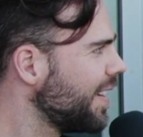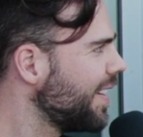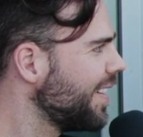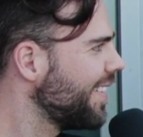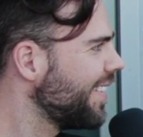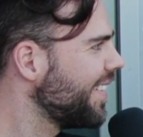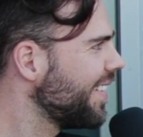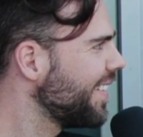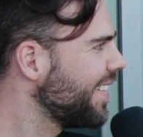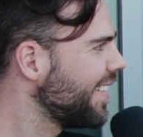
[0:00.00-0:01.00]

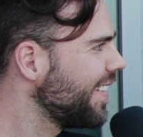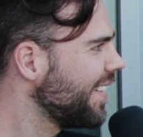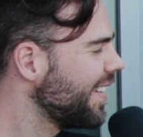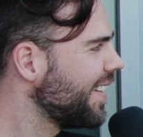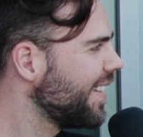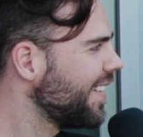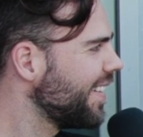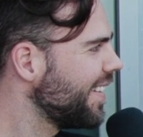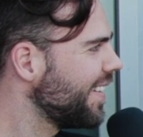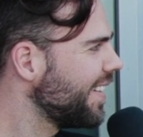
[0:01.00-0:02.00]

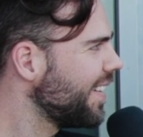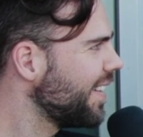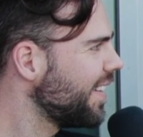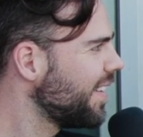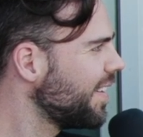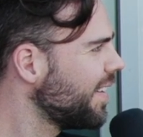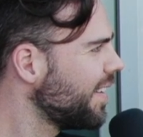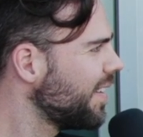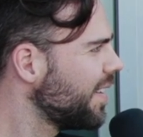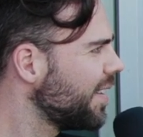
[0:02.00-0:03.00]
No words are spoken by the person on screen.